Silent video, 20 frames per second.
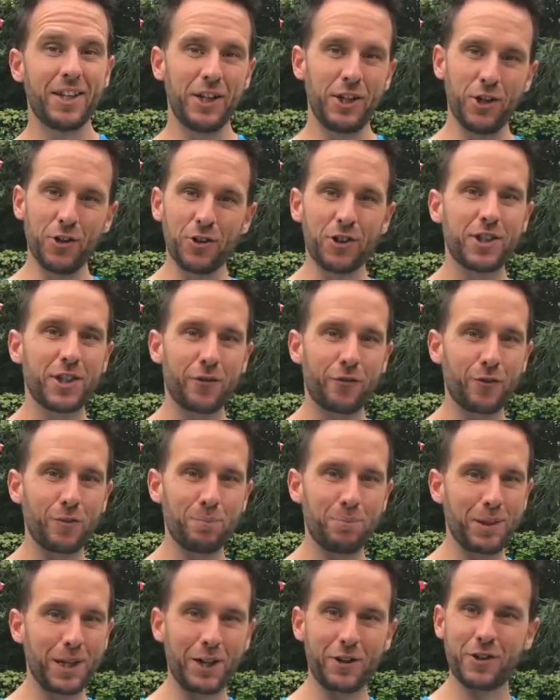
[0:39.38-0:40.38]
that you're a
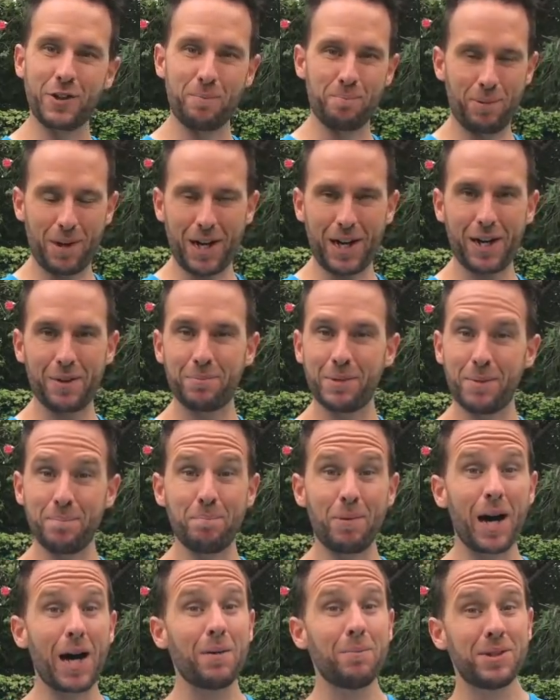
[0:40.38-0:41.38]
different player than Bob, and
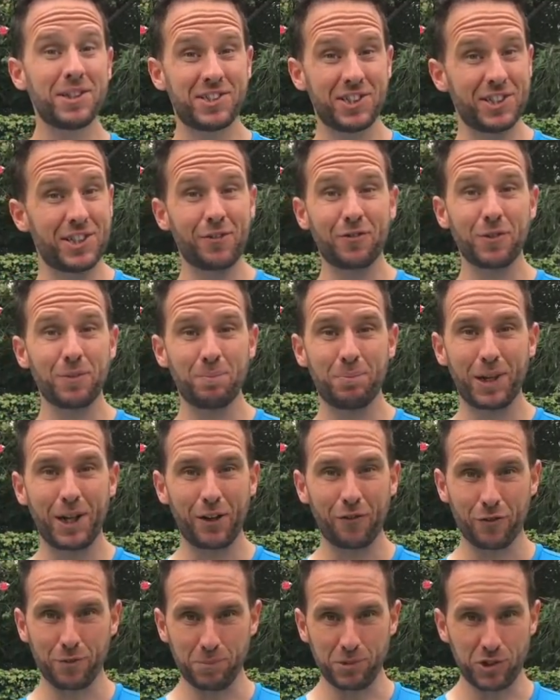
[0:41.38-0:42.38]
Bob is a different
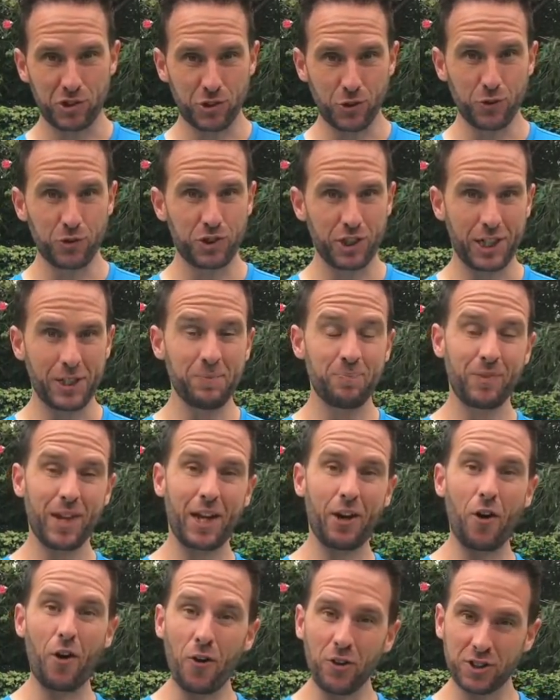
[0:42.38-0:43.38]
player from Susie,
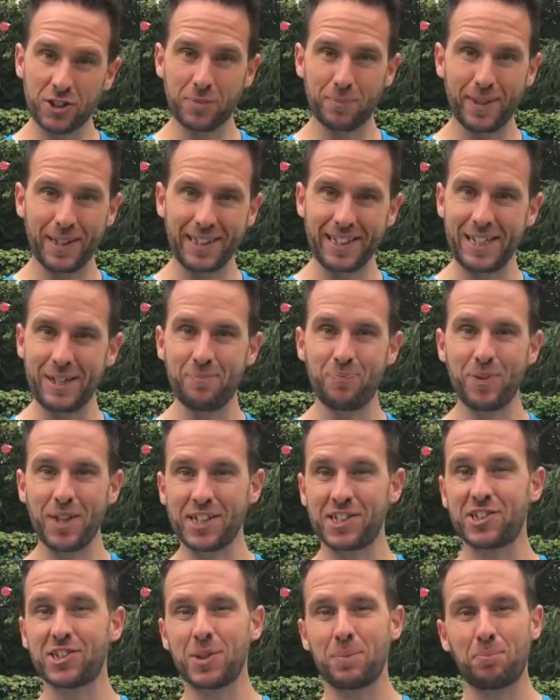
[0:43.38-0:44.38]
and ultimately
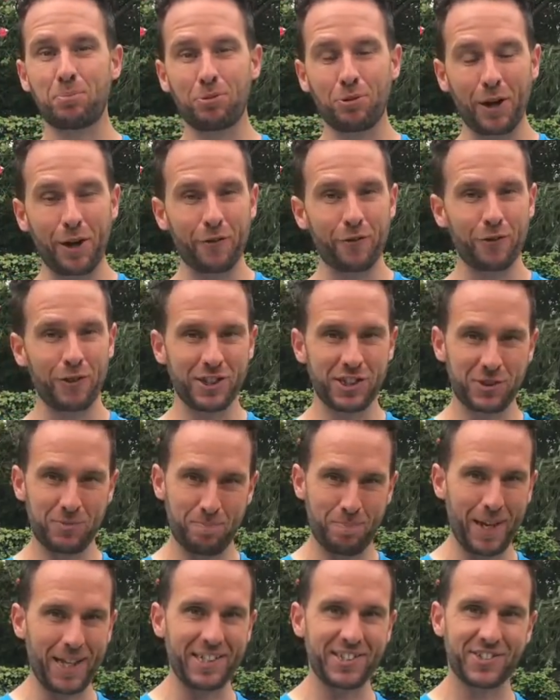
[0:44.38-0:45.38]
this is a
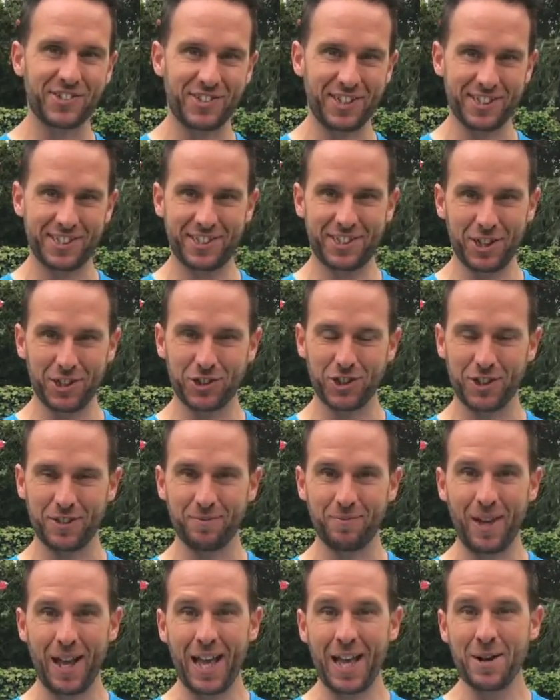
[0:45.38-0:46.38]
preference-based
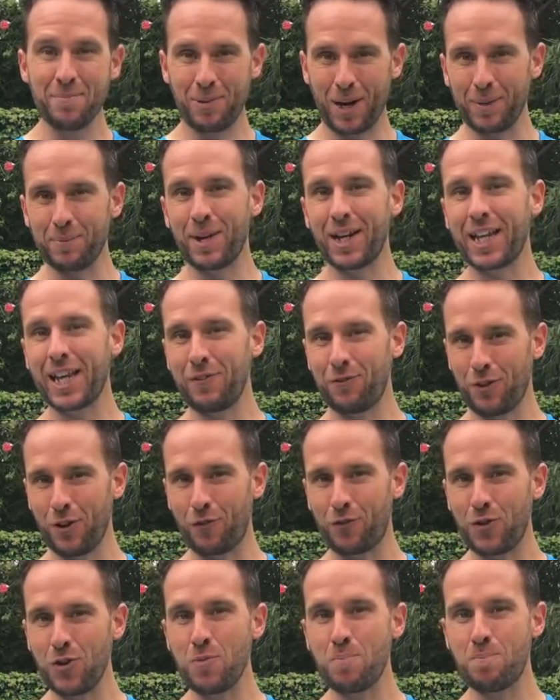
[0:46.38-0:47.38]
decision, but I'm going to give you a
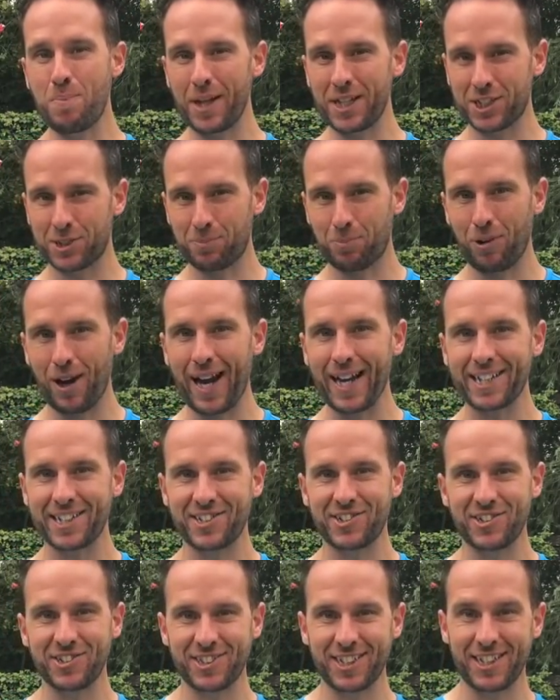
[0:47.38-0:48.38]
few best
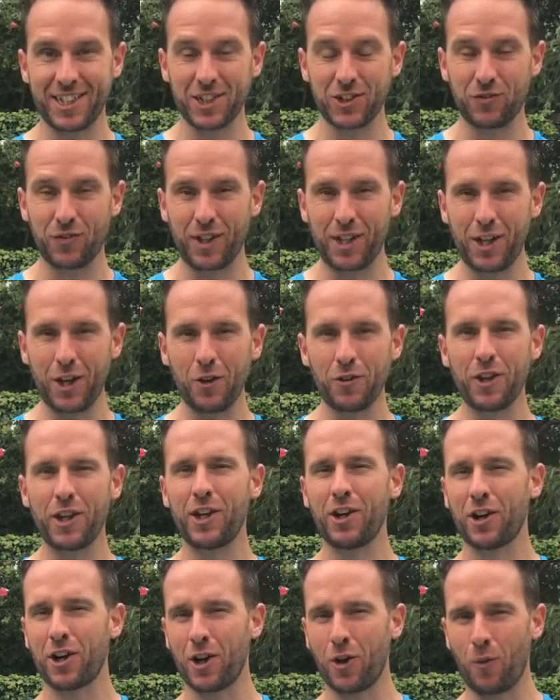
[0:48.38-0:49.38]
practices in this video that
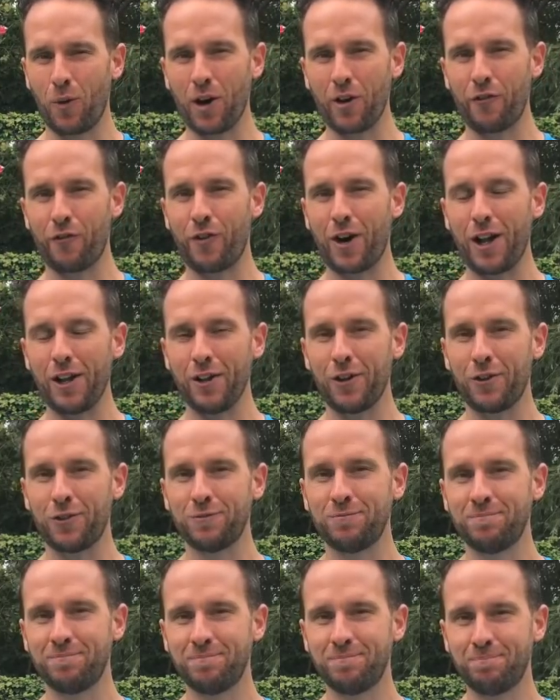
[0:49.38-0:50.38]
you're going to want to
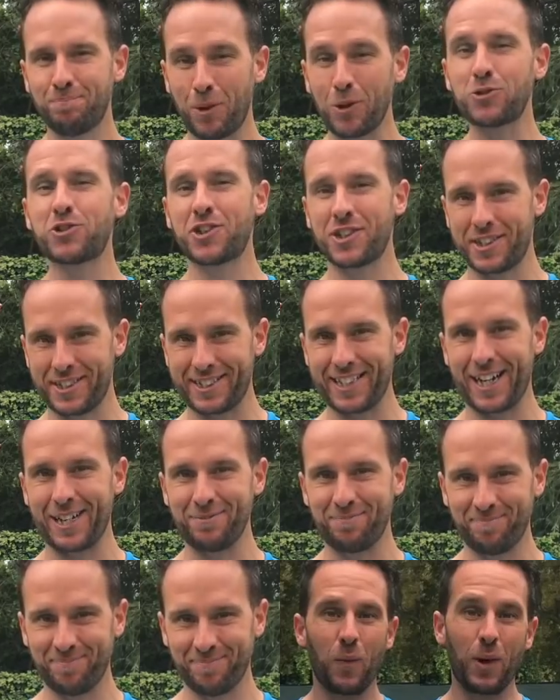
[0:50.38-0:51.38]
follow most of the time.
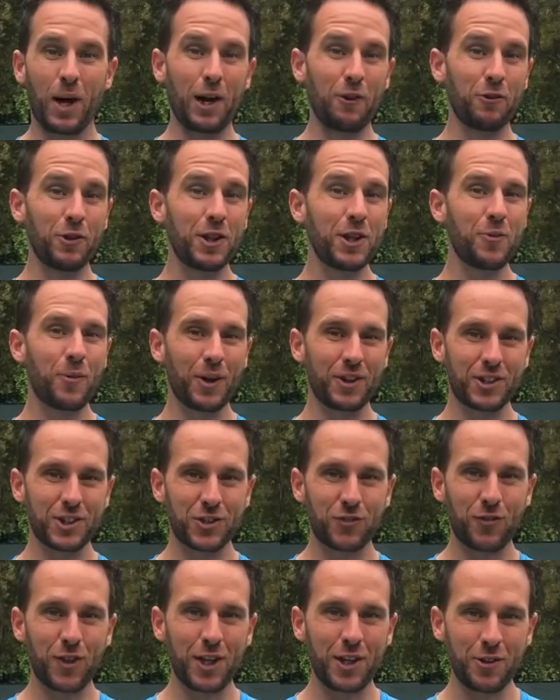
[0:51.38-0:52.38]
What I really want
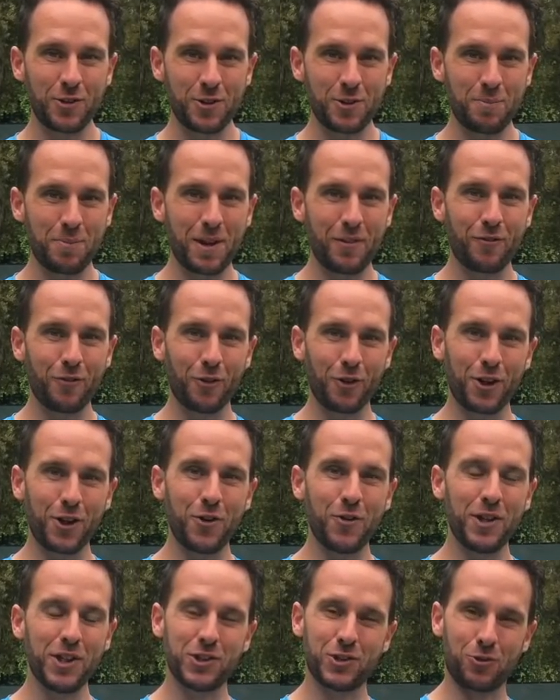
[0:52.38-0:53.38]
this video to be for
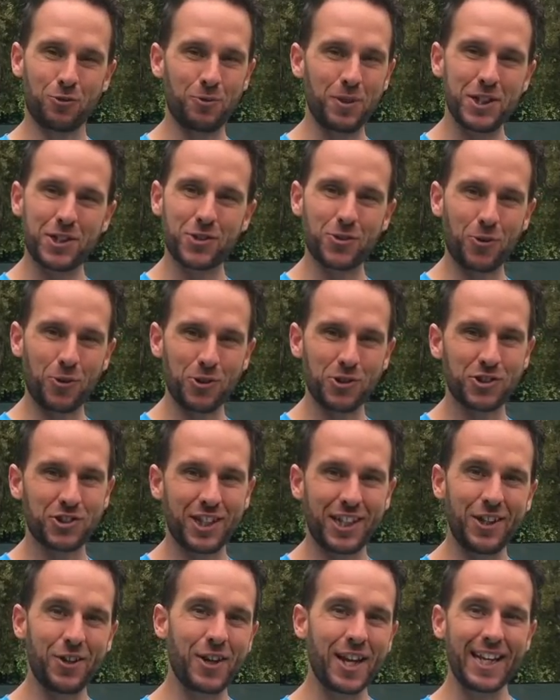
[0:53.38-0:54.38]
you is a resource
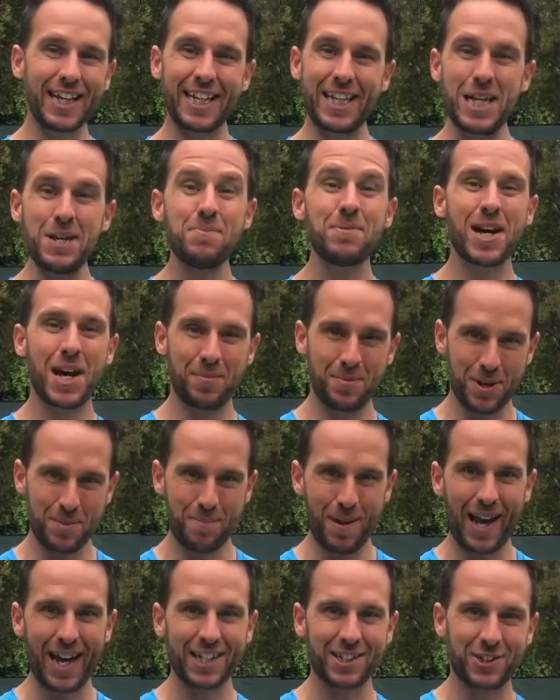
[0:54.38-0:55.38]
that you can keep coming
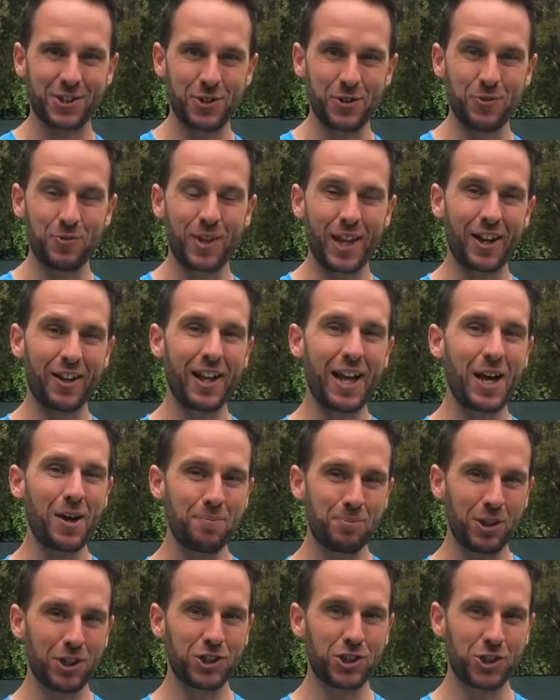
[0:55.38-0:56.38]
back to that'll
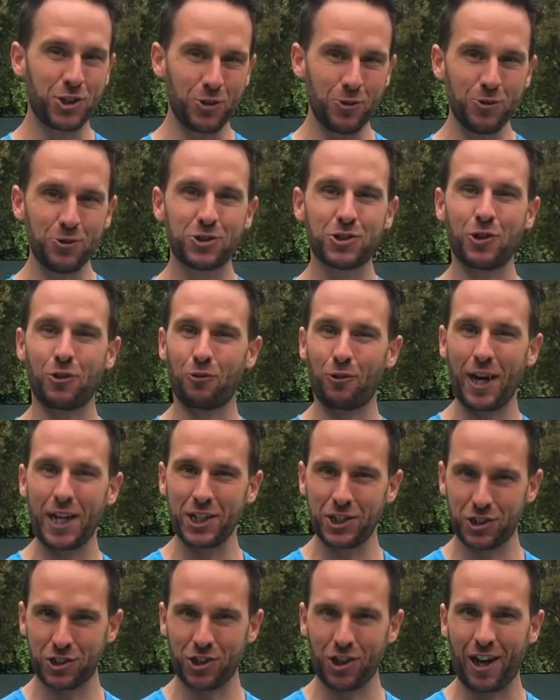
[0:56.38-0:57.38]
help you choose the
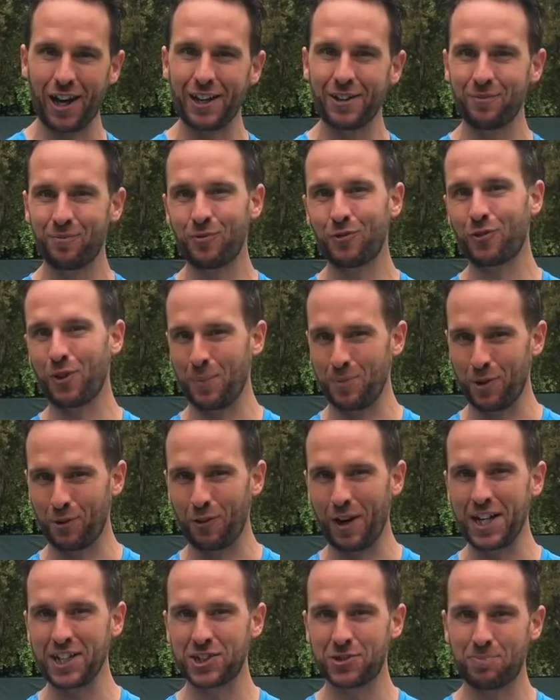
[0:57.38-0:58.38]
right shot from the
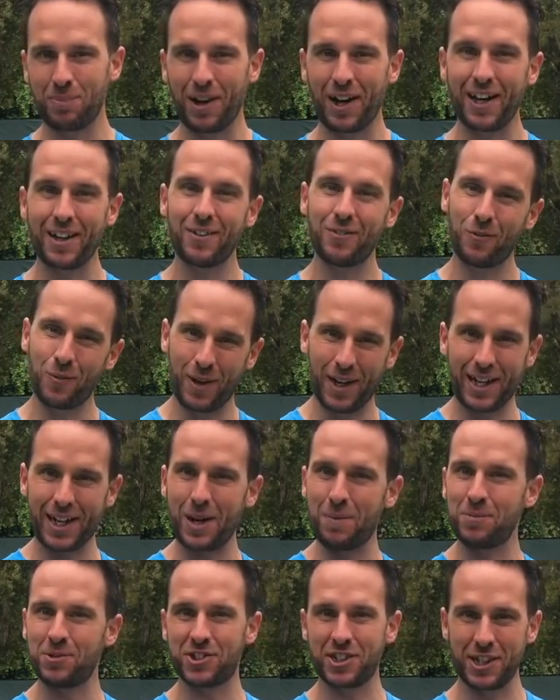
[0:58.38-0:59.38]
right spot when it
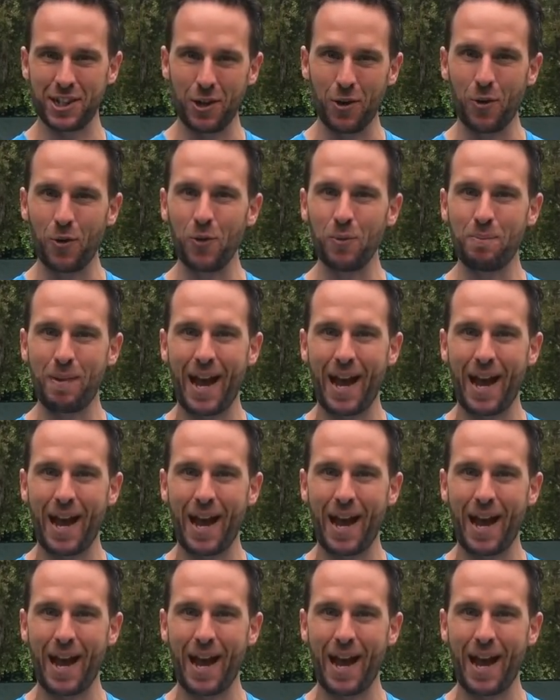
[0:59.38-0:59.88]
comes to the old